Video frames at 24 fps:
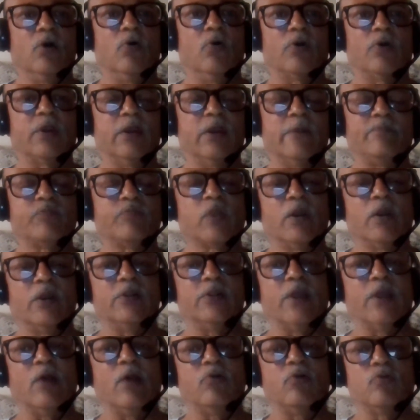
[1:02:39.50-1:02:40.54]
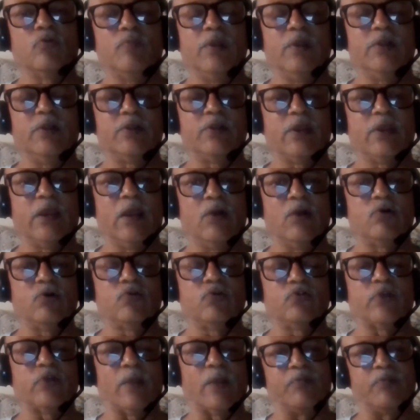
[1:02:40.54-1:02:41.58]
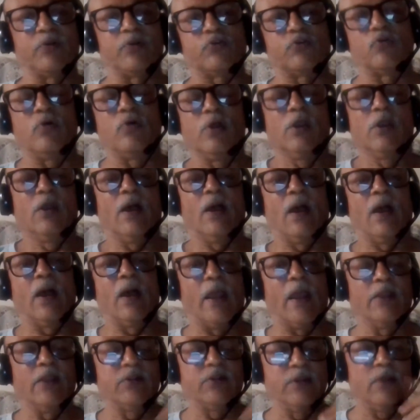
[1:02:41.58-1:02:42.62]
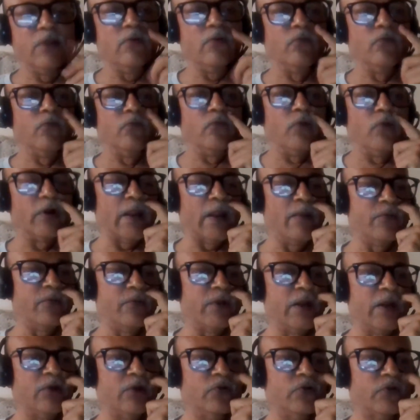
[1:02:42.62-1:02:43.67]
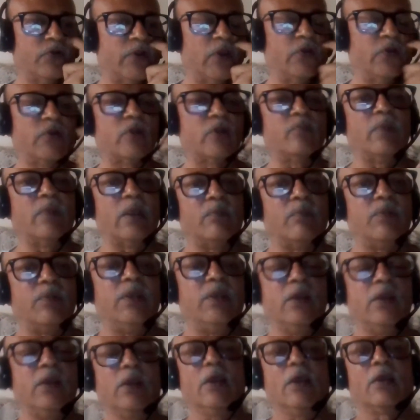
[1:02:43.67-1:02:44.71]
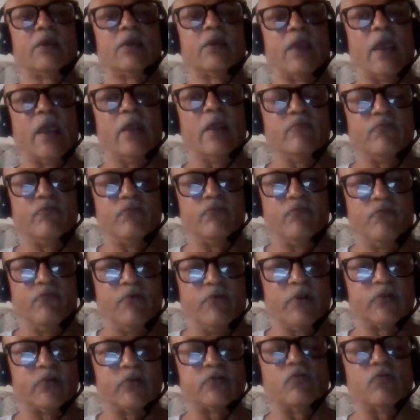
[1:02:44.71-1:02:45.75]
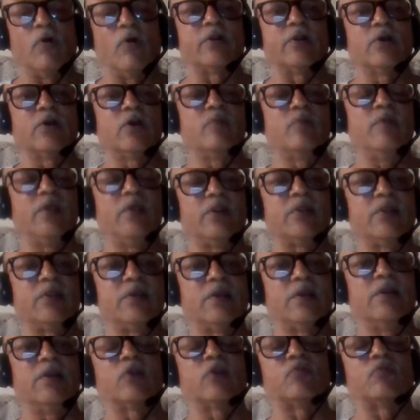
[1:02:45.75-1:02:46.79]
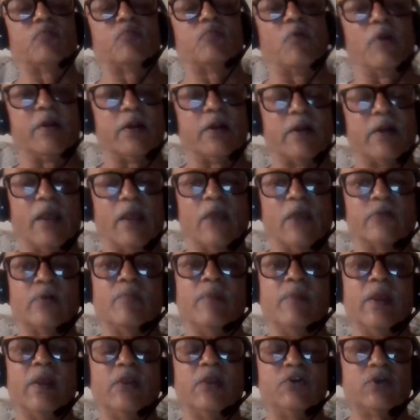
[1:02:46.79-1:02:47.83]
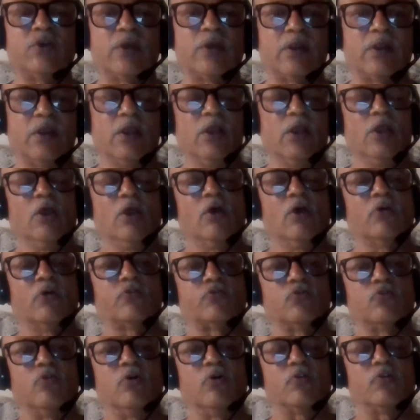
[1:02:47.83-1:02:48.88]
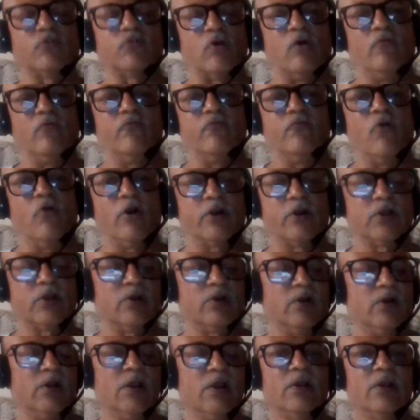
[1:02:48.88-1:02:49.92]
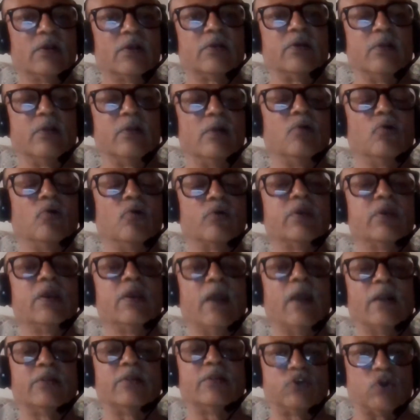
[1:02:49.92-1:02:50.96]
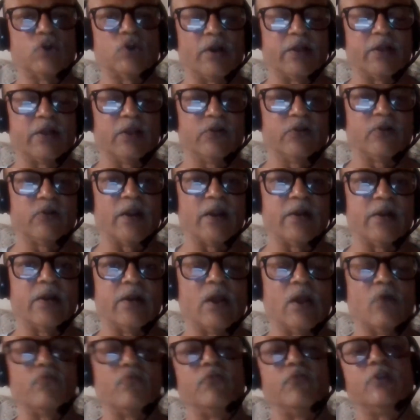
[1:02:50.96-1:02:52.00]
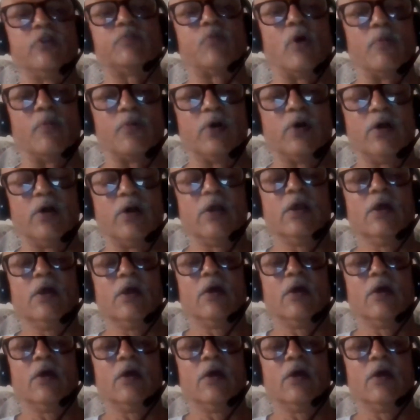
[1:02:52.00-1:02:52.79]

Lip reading: Okay, they have to separate. So I think what I'm trying to say is that maybe can wastewater be really exploited as a major source of water, looking at the shortage right now with proper